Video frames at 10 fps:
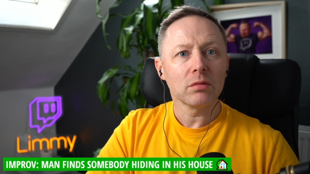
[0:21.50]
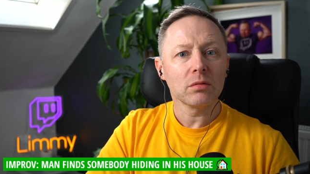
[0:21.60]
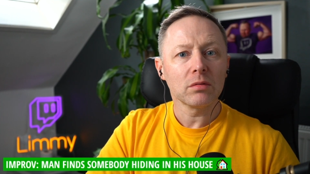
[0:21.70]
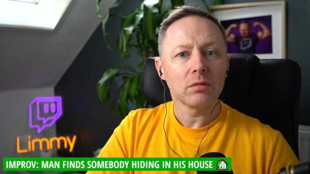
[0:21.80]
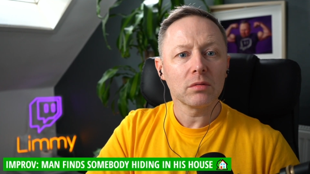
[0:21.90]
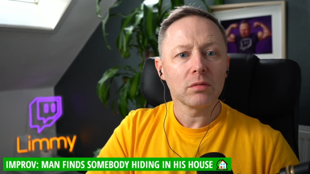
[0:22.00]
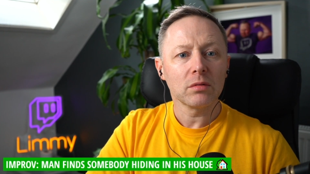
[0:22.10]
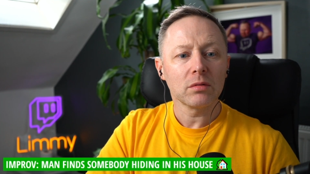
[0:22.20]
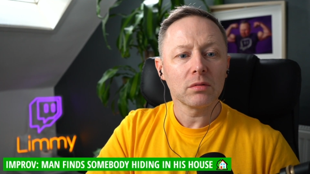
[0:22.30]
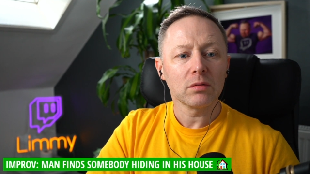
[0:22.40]

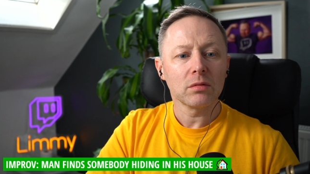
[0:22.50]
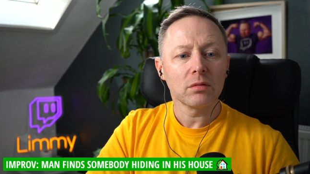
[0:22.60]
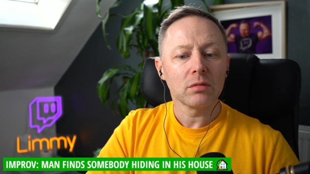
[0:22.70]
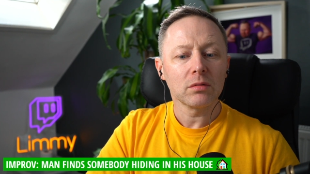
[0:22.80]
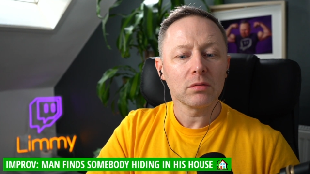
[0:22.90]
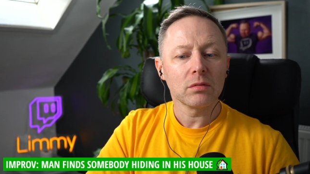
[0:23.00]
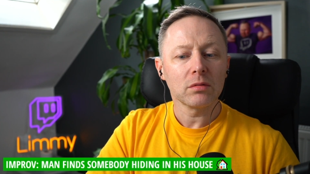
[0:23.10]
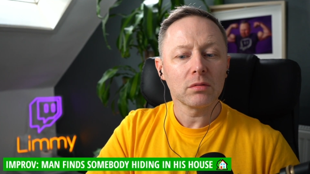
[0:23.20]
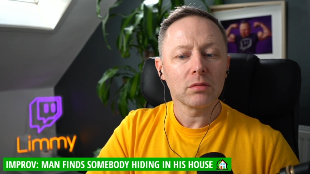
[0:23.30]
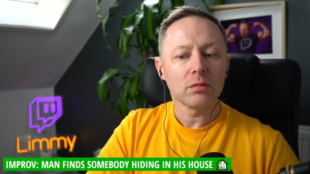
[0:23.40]

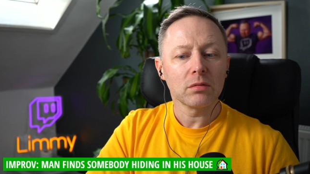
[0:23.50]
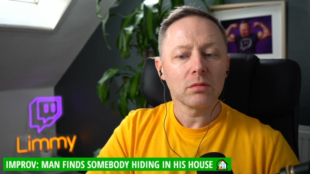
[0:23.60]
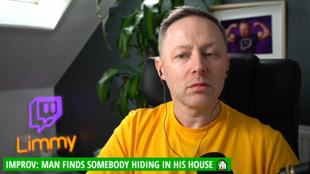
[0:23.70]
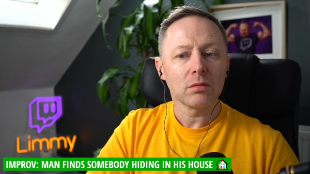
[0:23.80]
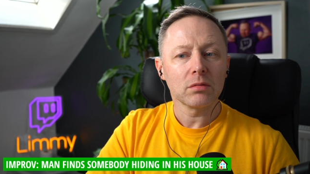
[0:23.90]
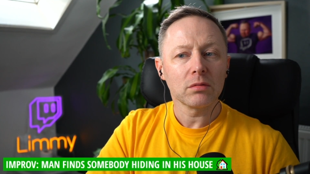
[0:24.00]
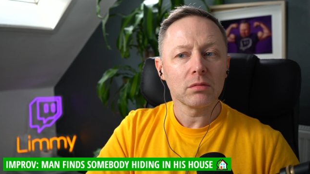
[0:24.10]
Nothing is said.